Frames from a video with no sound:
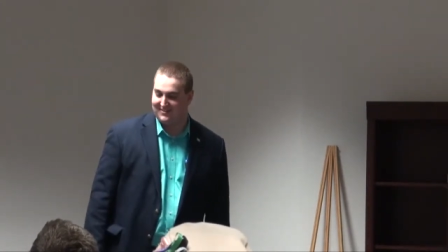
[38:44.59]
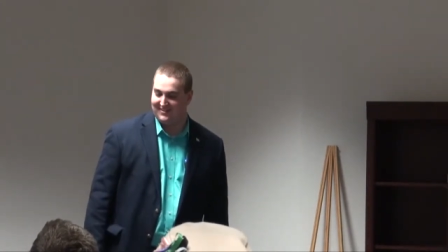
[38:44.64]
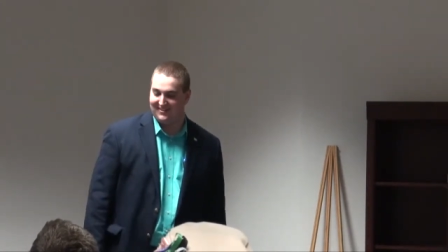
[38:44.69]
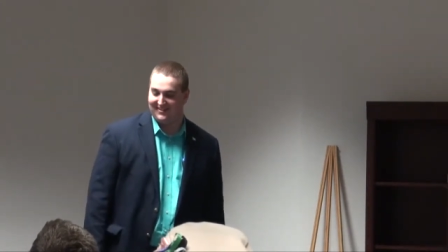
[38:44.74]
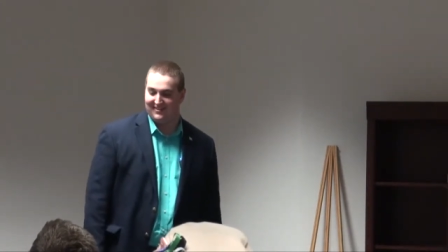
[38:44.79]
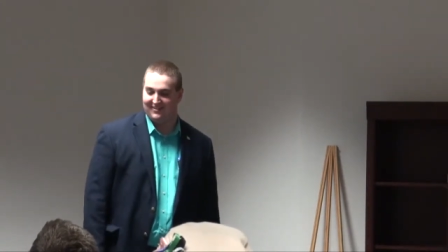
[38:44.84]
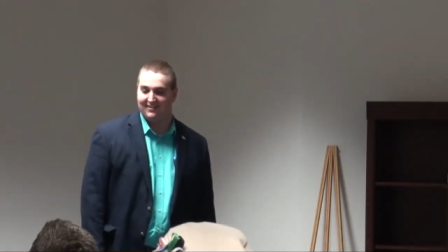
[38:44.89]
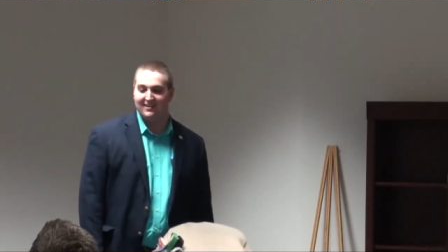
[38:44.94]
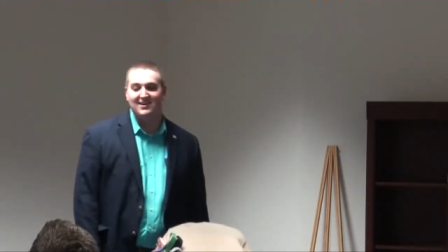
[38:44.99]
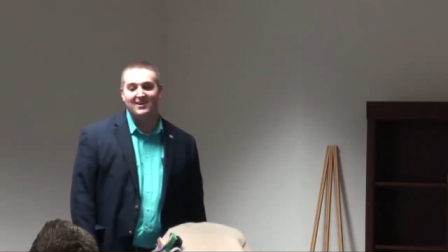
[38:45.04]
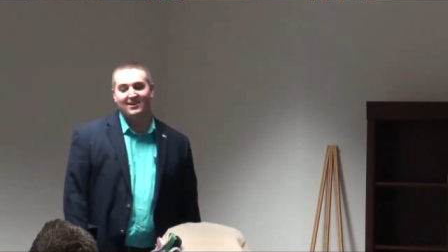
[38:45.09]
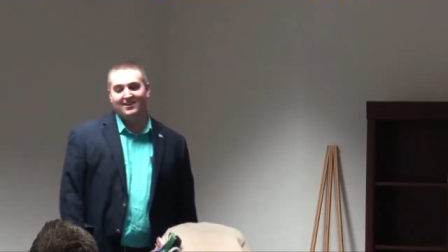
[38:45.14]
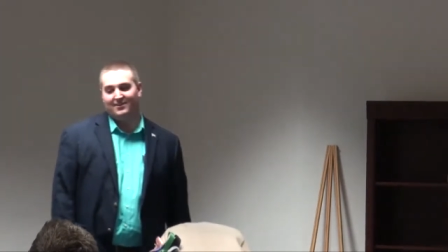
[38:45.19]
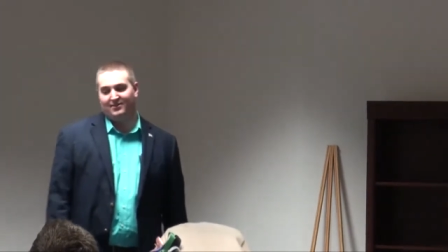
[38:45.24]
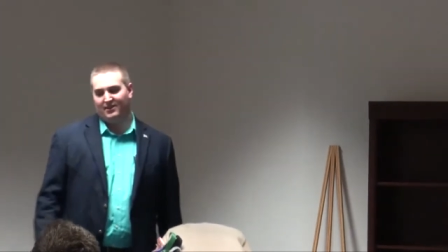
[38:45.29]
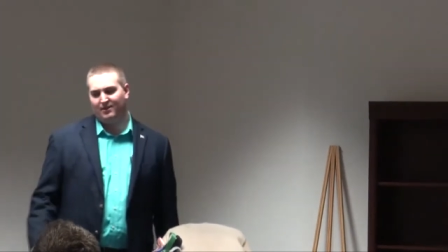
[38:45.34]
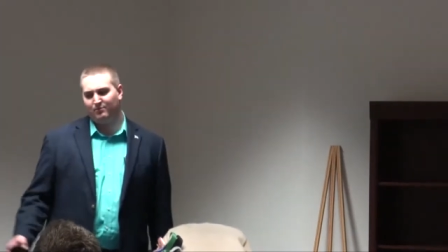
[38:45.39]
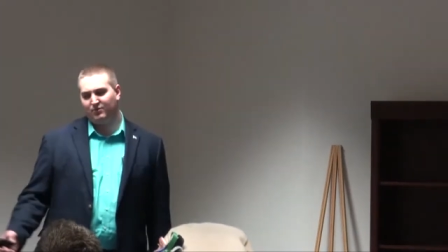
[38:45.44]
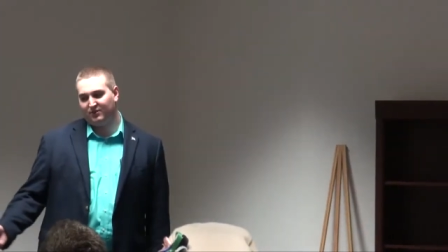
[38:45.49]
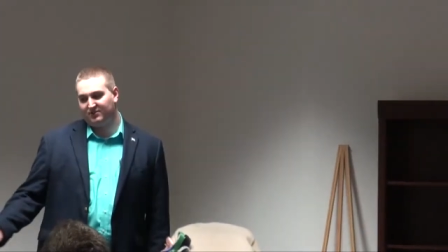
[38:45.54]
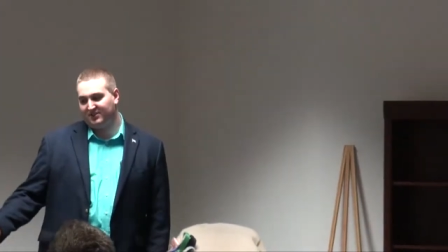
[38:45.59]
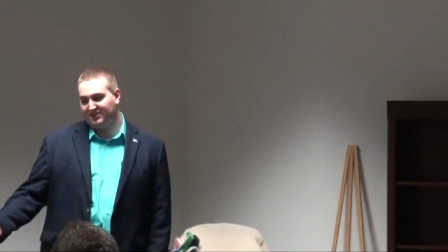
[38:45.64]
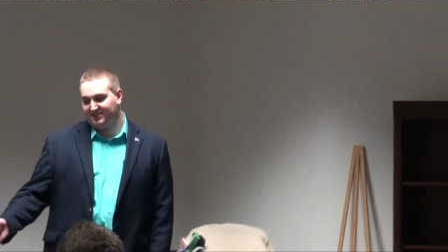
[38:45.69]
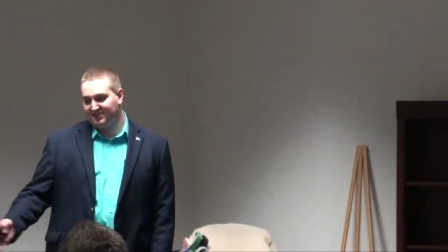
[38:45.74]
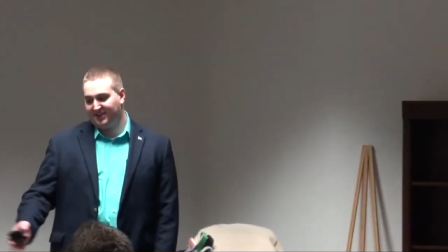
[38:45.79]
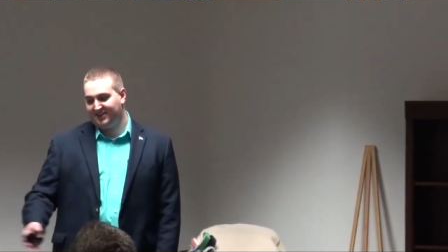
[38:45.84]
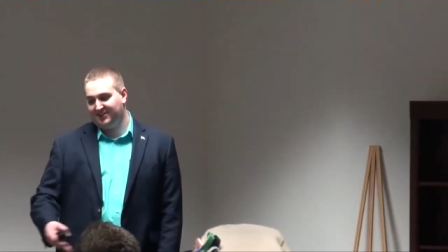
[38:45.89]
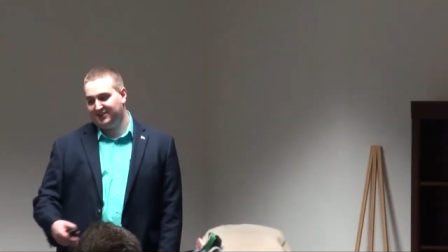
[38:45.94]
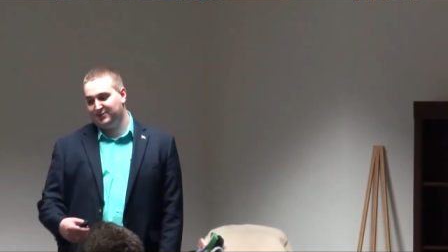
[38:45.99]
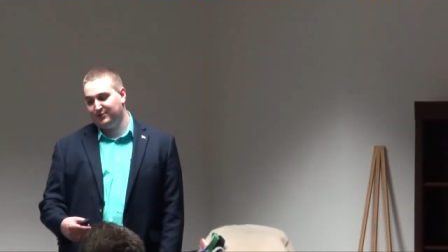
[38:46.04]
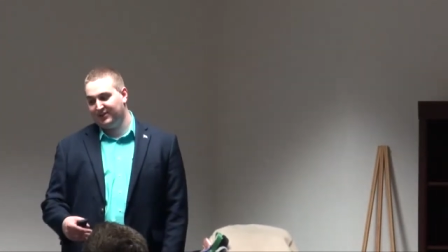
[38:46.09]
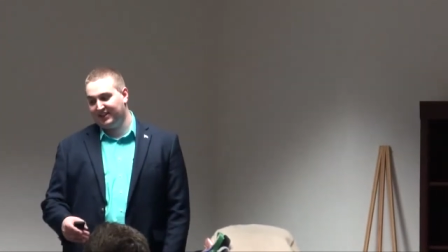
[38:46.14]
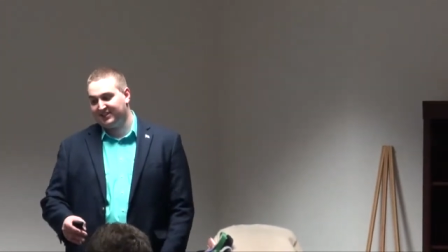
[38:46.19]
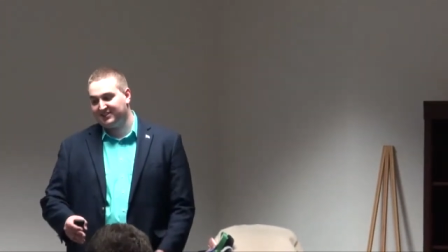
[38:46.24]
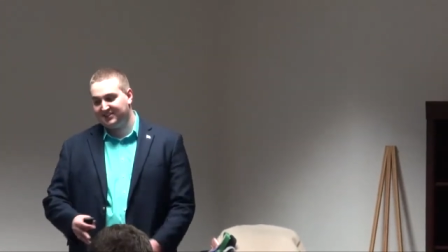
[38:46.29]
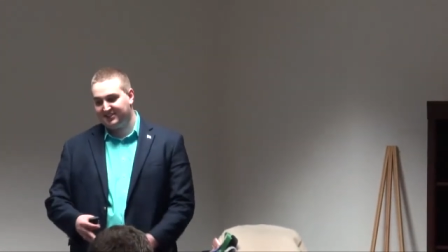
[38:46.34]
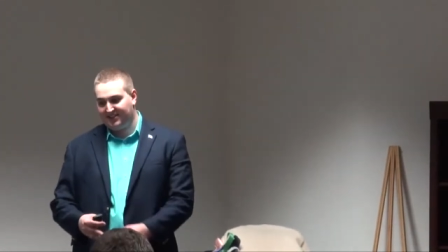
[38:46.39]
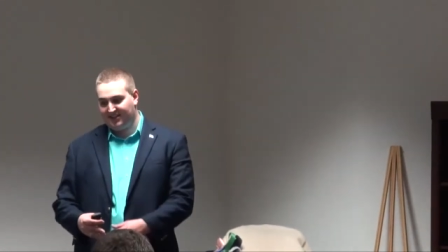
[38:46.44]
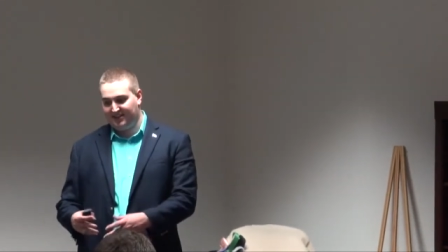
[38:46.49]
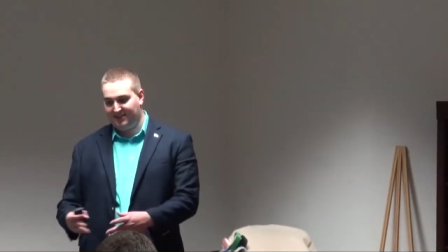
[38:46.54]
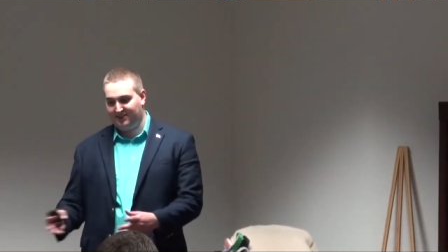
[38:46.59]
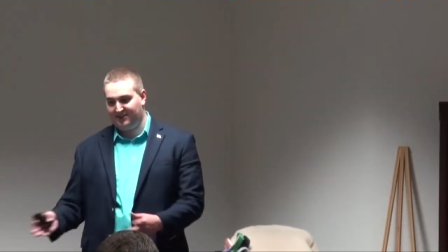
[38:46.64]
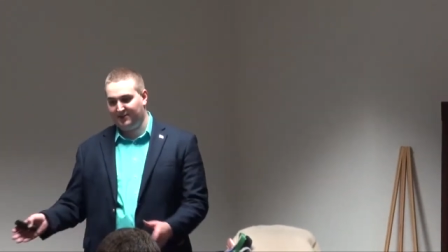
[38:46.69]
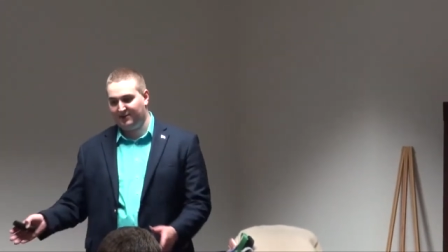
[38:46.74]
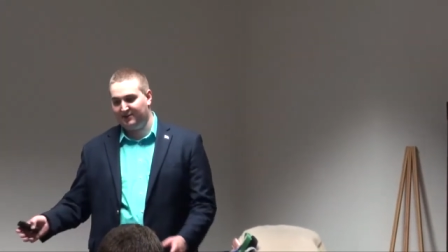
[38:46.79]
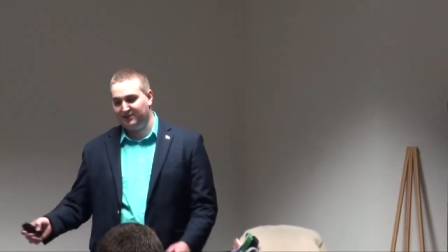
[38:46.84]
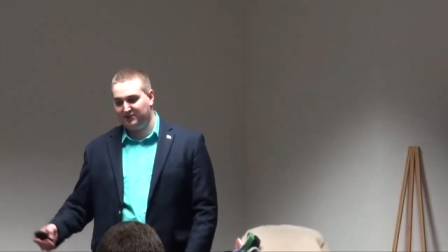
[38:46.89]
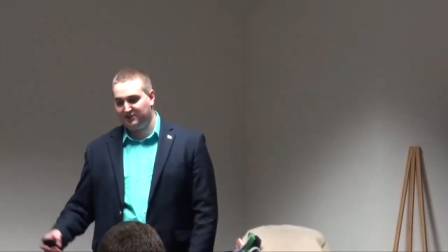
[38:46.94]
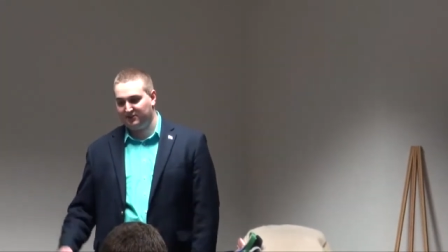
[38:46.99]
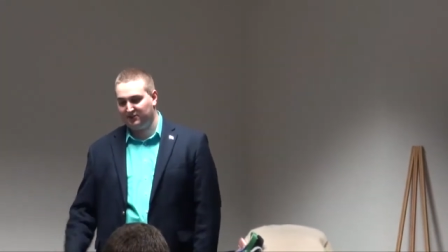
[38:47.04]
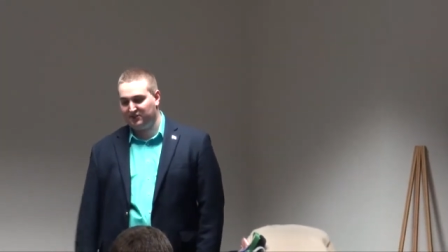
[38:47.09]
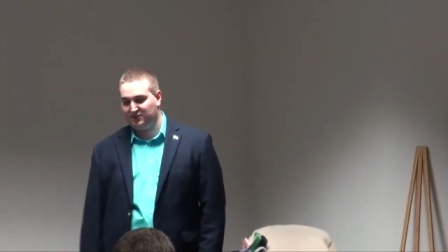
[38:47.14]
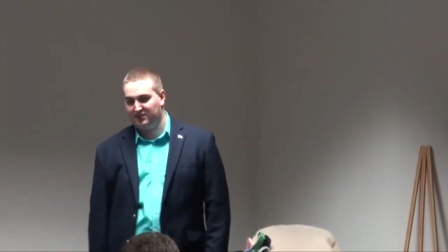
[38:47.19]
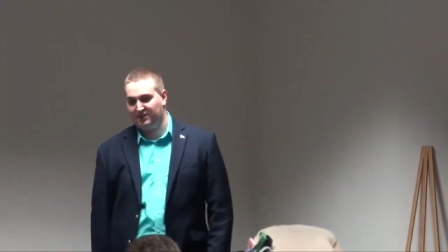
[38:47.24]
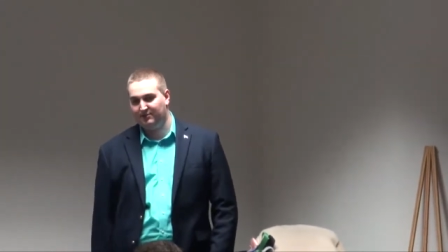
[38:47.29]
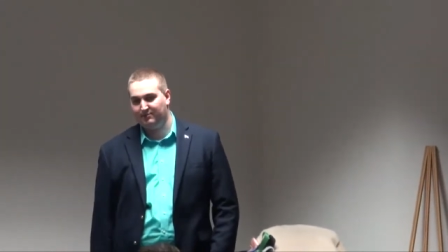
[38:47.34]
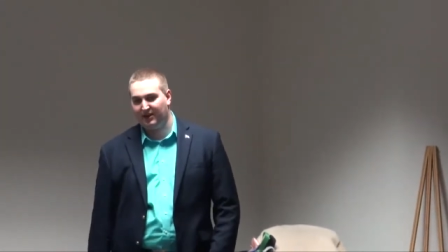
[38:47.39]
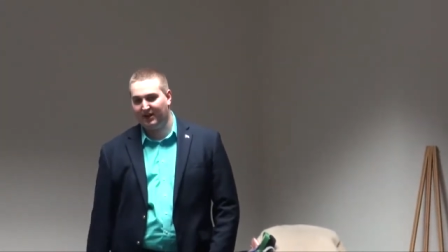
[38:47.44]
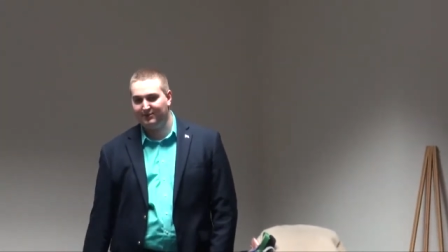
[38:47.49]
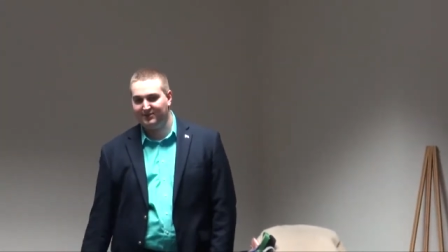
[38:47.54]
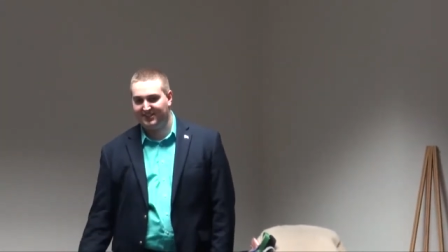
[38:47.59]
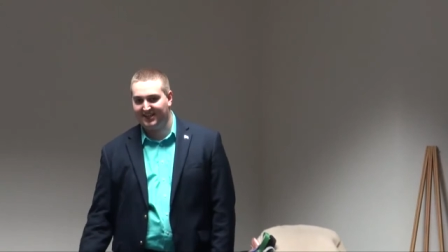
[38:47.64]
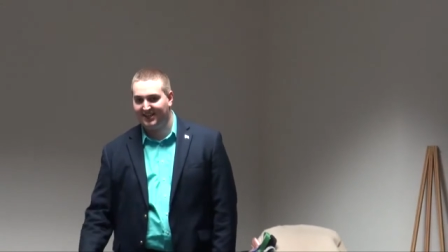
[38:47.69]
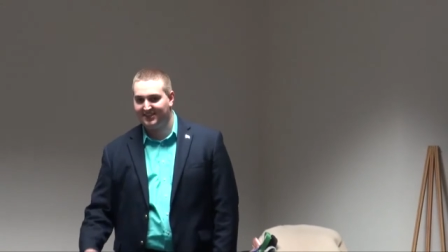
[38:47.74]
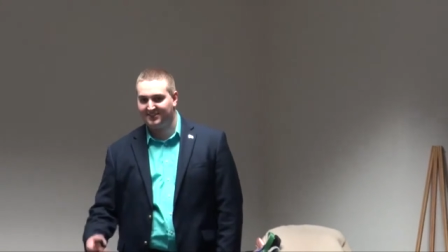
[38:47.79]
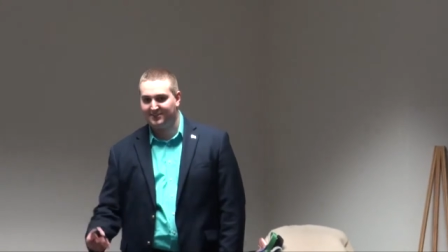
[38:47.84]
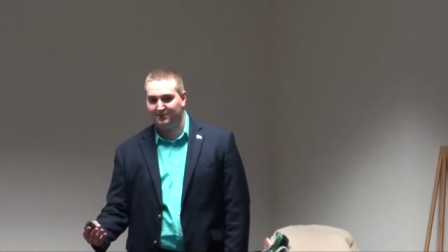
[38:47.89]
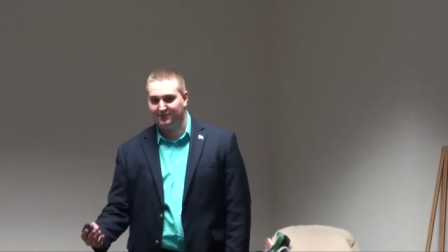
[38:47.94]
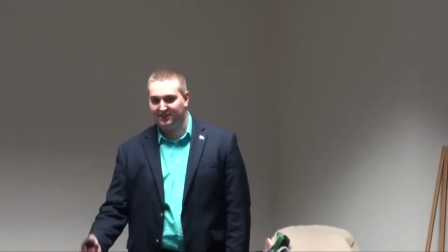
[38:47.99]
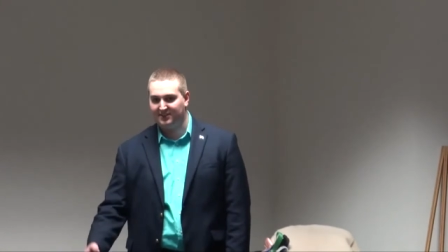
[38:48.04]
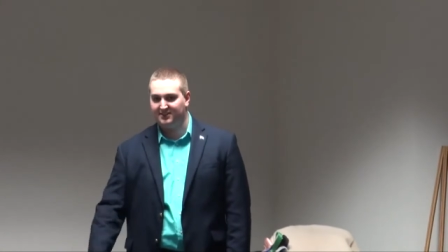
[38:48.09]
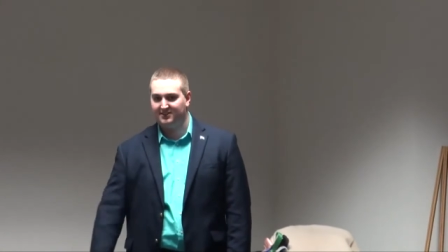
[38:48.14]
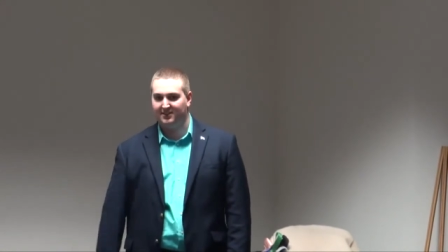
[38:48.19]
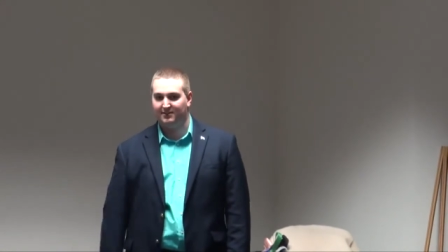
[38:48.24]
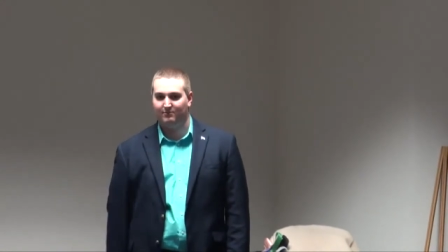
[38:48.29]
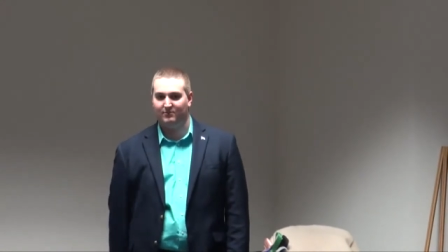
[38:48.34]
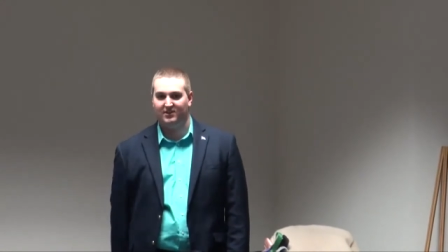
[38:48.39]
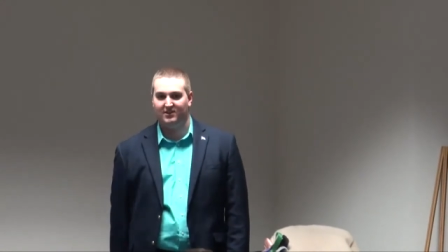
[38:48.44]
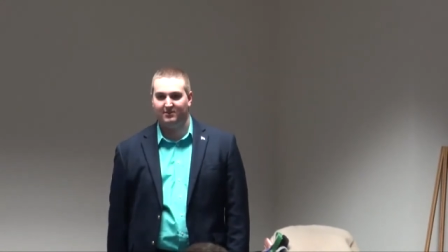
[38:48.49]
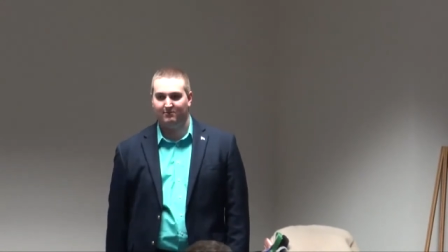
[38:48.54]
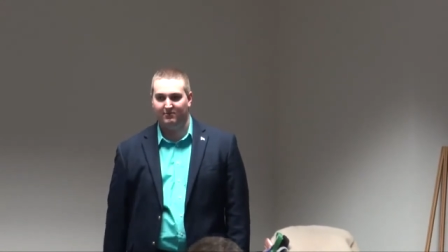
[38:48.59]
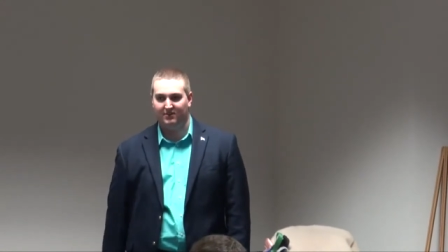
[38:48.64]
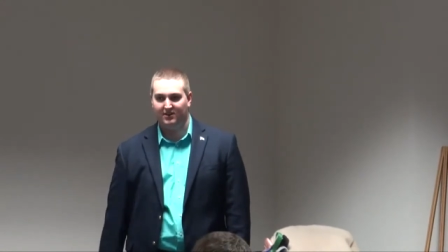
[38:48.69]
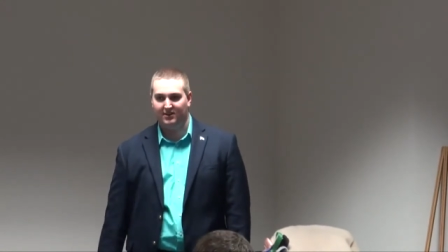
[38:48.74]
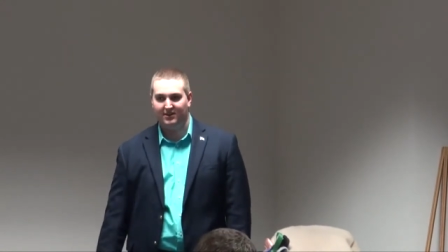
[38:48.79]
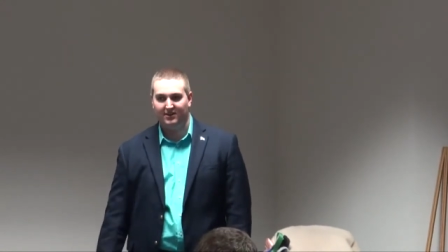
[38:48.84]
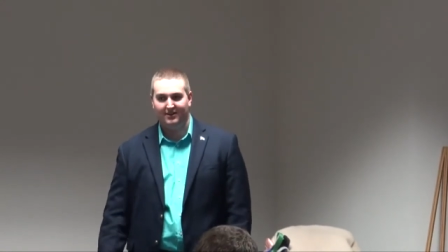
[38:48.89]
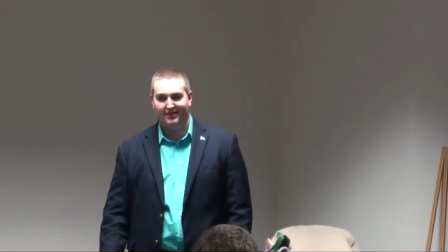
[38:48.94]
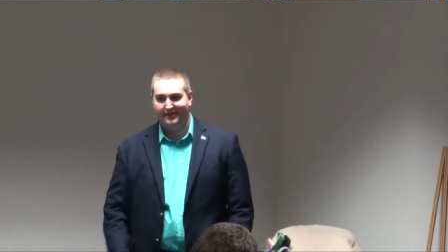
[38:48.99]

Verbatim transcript: Uh, they both decided to extend their internship. I was asked to extend mine, but